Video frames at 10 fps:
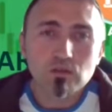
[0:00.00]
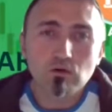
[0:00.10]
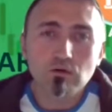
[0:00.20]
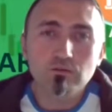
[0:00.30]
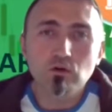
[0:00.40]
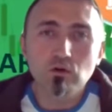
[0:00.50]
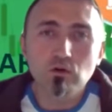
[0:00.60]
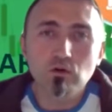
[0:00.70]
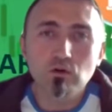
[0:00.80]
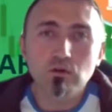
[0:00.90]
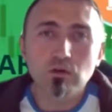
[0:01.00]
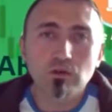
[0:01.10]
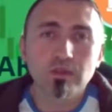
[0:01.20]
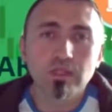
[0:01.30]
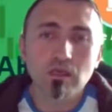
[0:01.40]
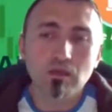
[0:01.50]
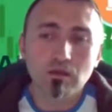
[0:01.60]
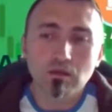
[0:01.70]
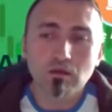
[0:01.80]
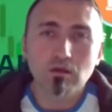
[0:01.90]
So overall,
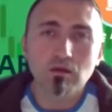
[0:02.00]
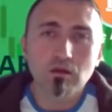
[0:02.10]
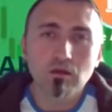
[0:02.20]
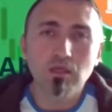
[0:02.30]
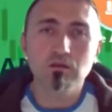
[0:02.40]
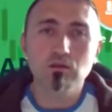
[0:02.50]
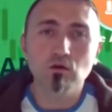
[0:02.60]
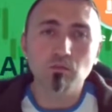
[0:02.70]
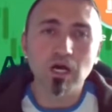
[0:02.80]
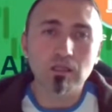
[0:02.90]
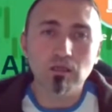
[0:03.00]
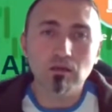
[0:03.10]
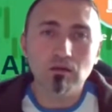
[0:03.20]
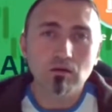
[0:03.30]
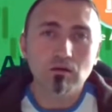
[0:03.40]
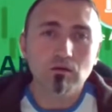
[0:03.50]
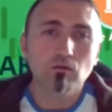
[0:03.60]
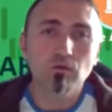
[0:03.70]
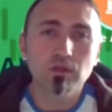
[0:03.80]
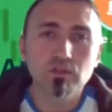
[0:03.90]
they get your money
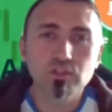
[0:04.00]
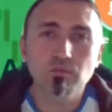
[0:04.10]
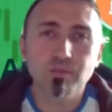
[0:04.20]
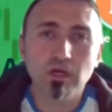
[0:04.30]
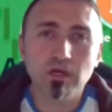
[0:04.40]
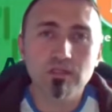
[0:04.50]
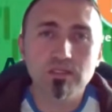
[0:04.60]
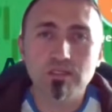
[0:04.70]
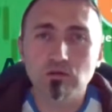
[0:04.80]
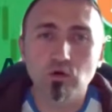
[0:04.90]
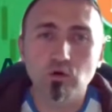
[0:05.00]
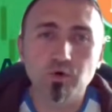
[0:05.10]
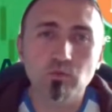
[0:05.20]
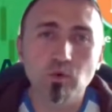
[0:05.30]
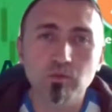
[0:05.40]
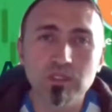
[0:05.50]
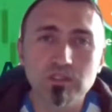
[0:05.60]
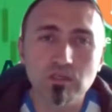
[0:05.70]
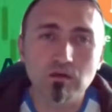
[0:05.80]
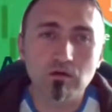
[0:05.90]
with a cheap price or probably
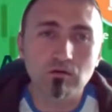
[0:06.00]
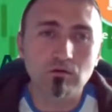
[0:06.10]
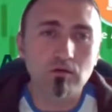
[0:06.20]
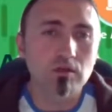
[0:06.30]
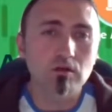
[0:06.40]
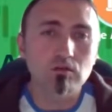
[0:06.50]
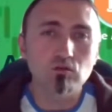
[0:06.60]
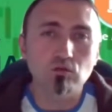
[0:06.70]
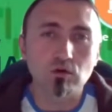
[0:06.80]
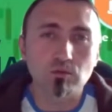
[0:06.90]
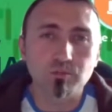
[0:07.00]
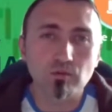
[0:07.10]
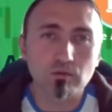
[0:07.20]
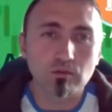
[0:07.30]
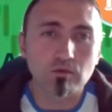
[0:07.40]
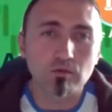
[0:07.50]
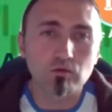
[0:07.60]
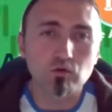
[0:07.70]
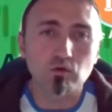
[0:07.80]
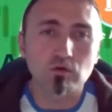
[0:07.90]
zero. Here in Europe,
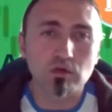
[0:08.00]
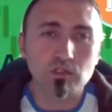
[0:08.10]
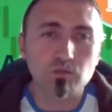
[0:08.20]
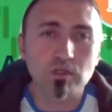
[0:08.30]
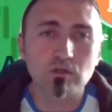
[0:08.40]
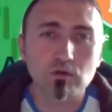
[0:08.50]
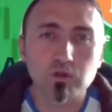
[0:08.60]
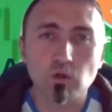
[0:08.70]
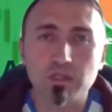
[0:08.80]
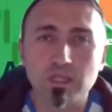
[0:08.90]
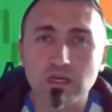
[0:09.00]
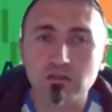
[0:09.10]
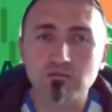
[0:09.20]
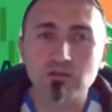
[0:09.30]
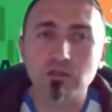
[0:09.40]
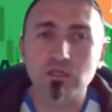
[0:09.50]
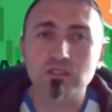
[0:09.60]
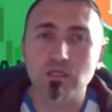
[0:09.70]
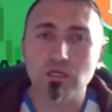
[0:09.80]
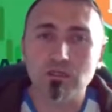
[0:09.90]
euro has been also in negative
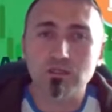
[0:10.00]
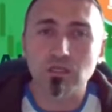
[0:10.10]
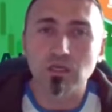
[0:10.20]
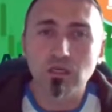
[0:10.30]
interest rates.